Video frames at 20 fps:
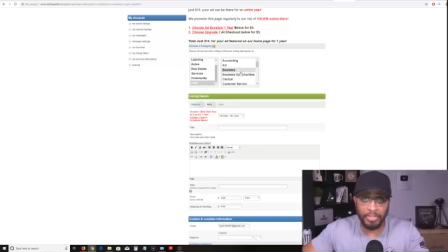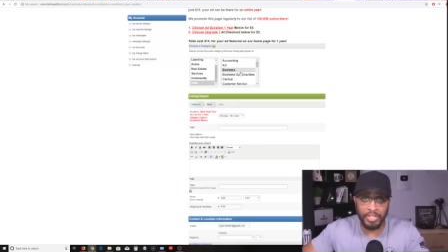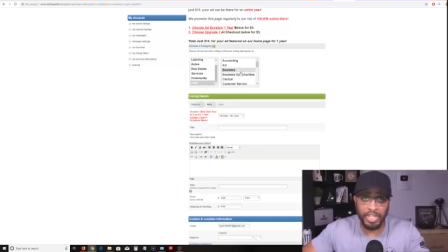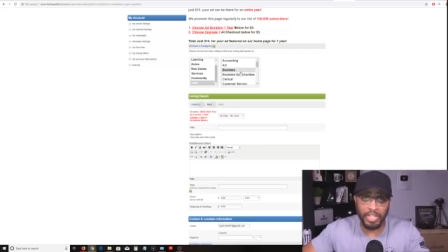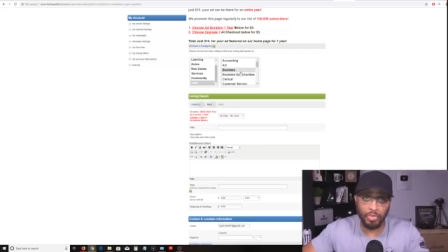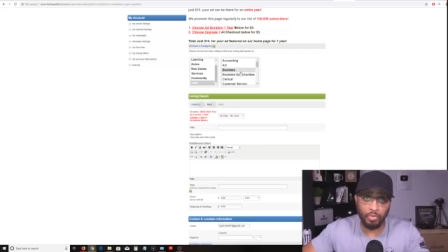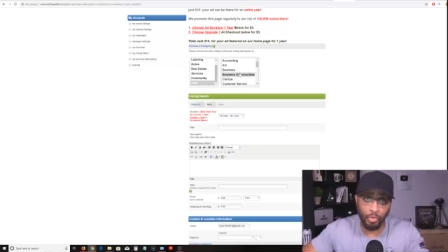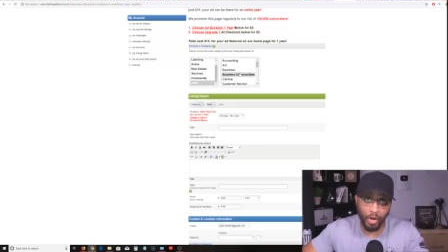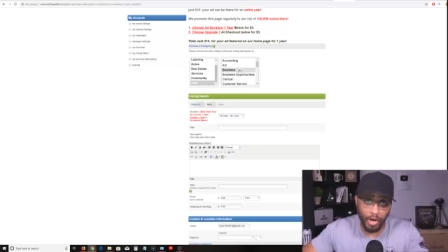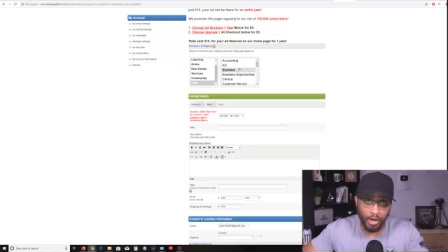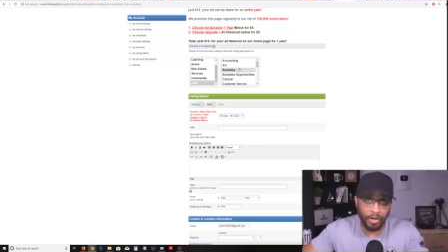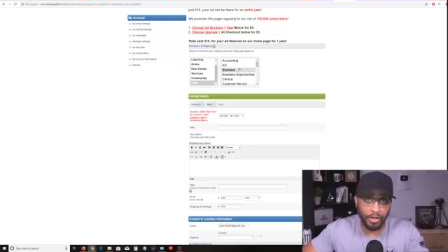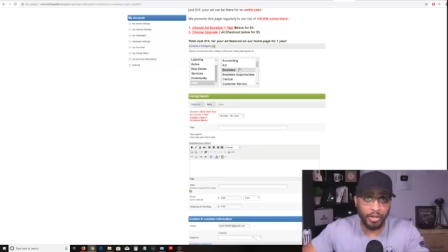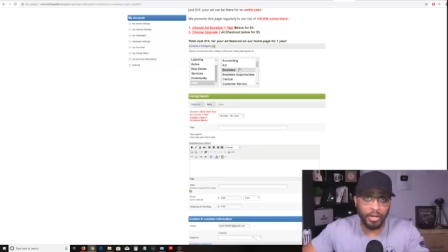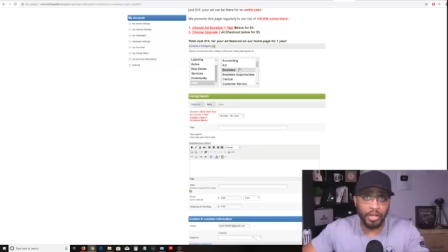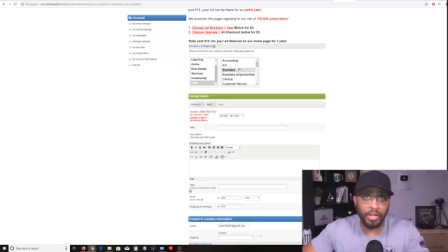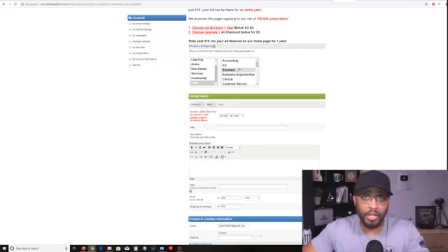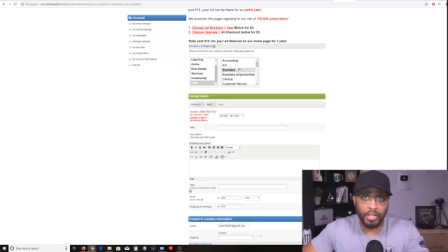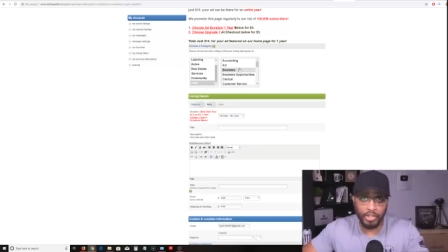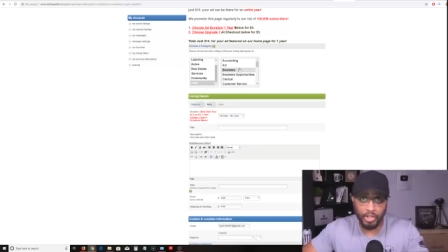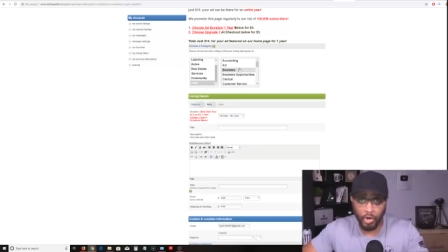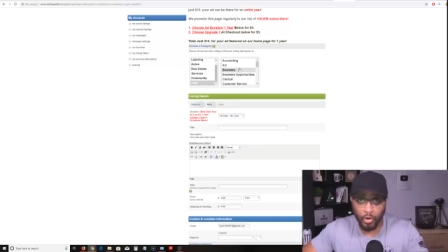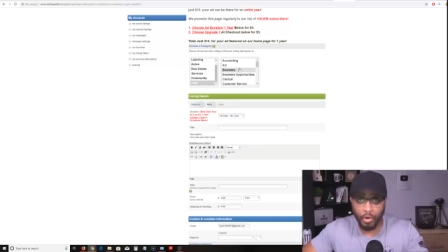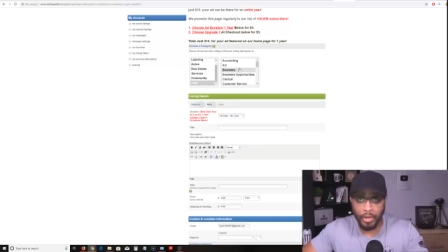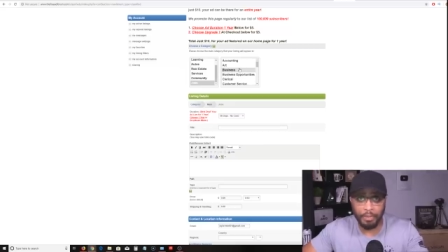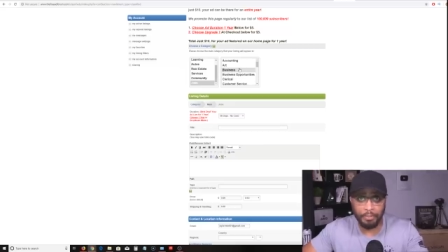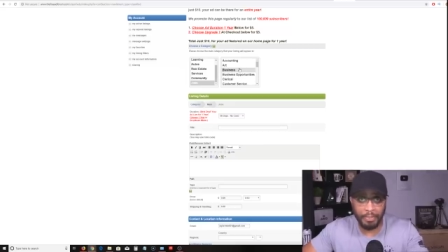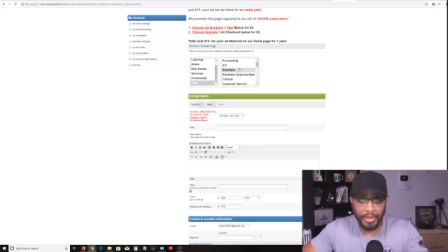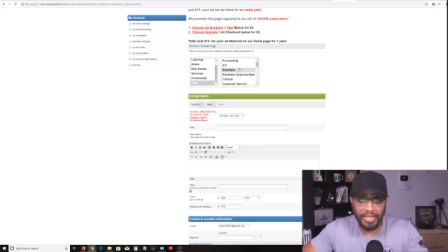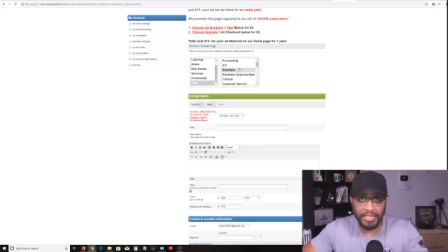Since we're
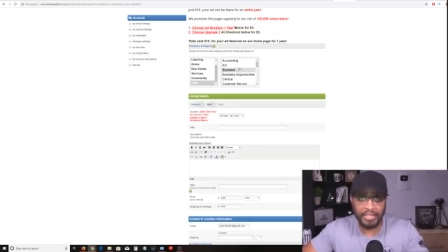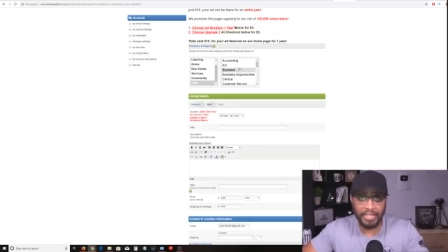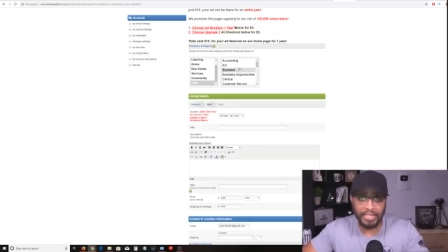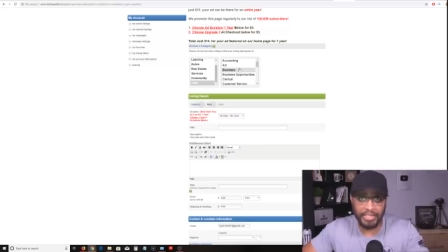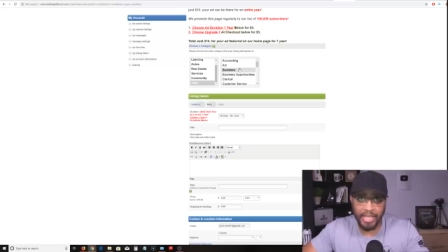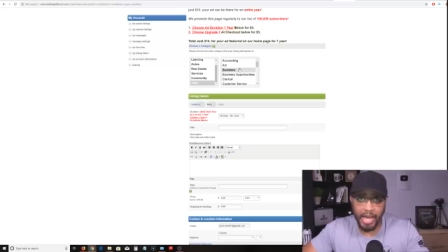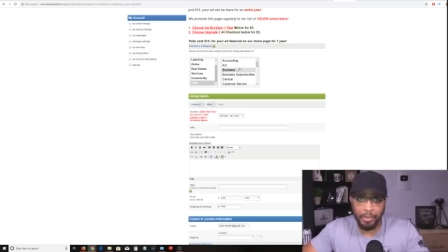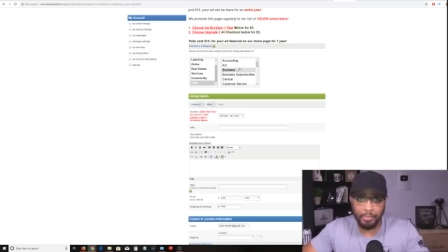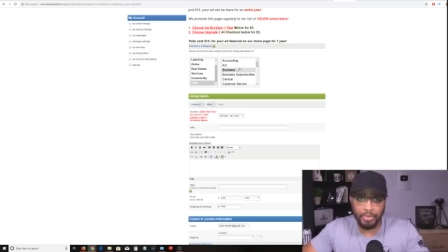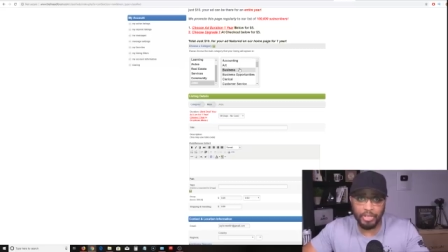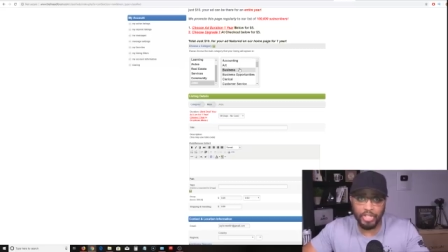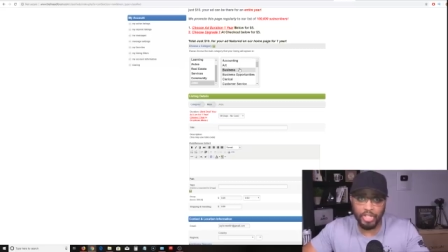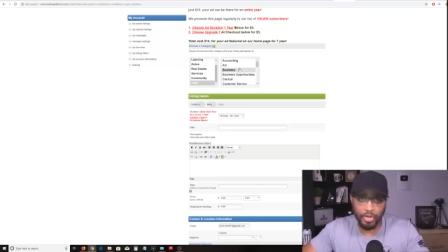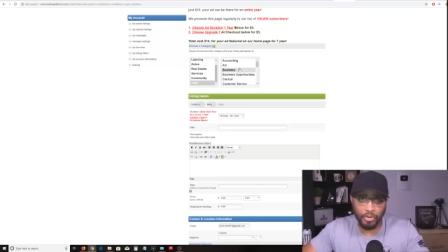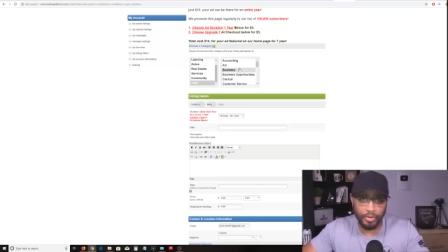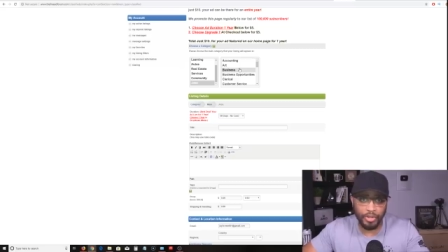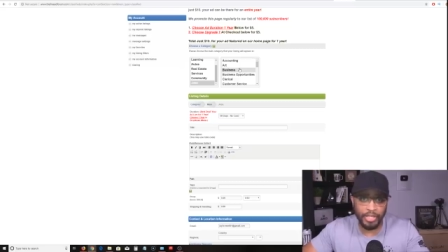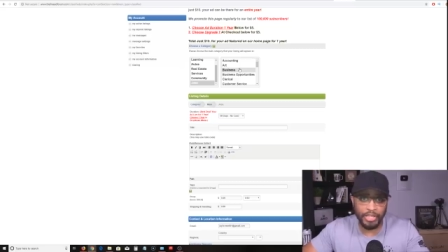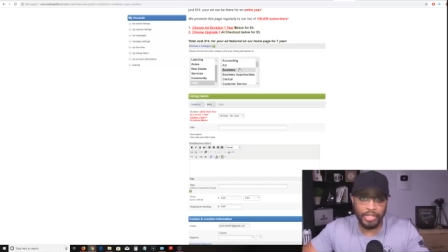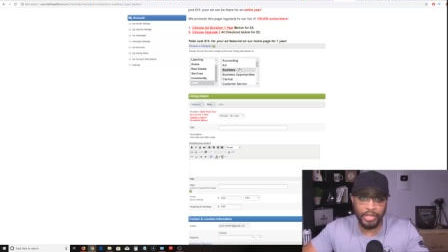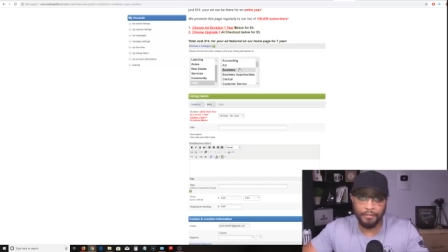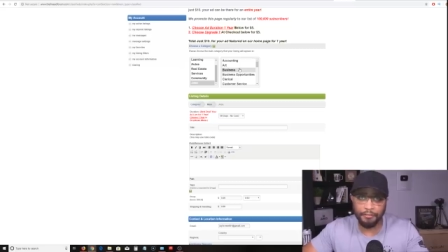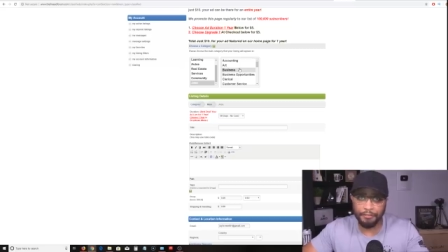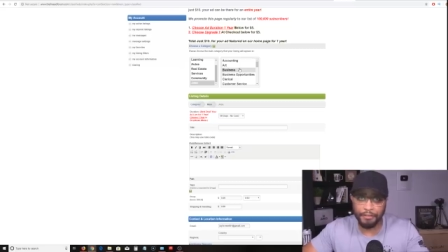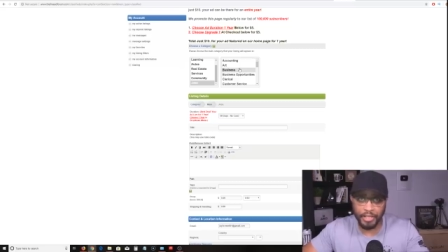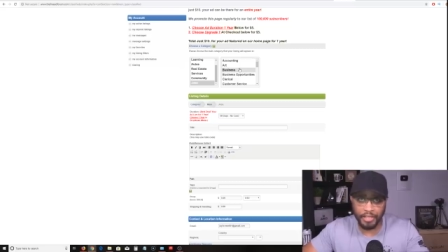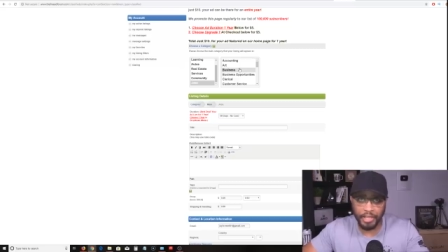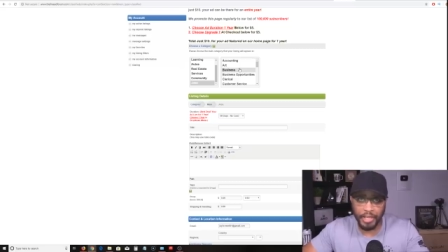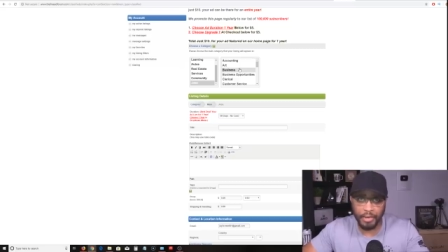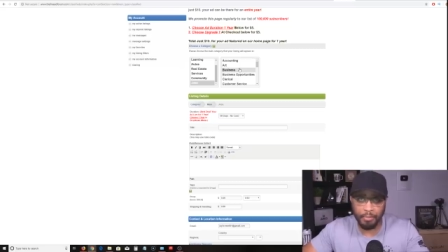doing business opportunity
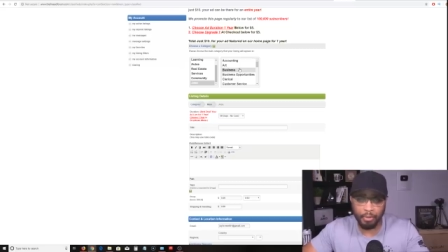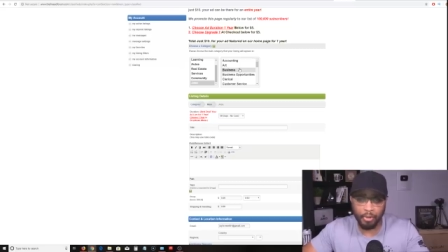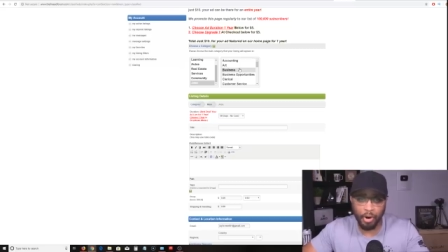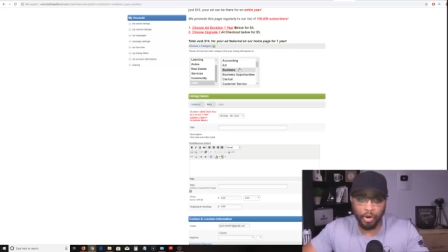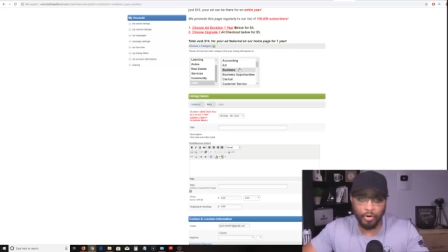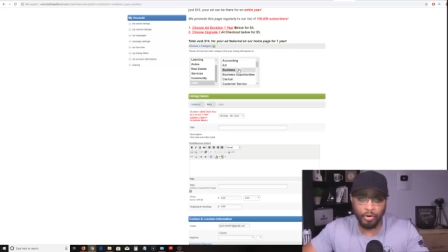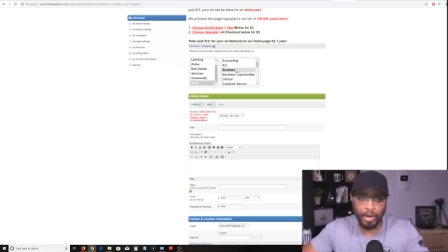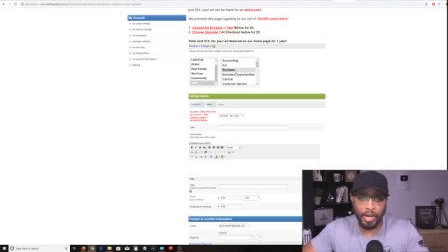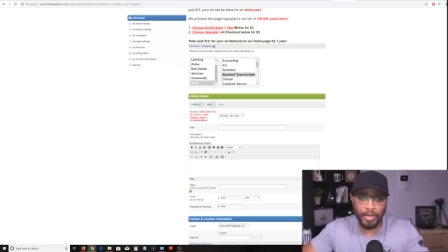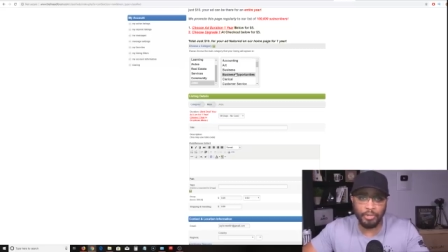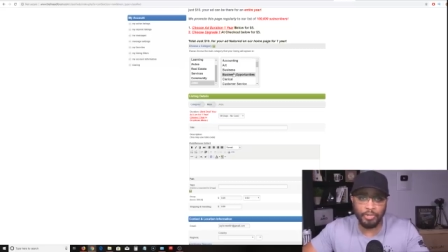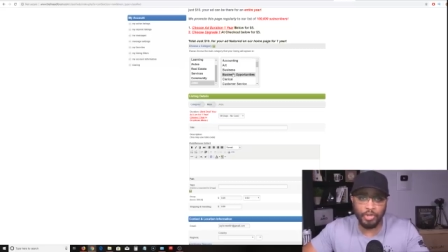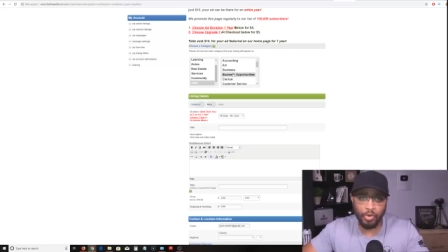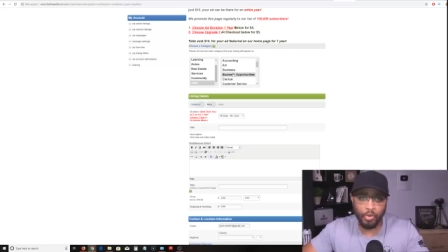affiliate programs,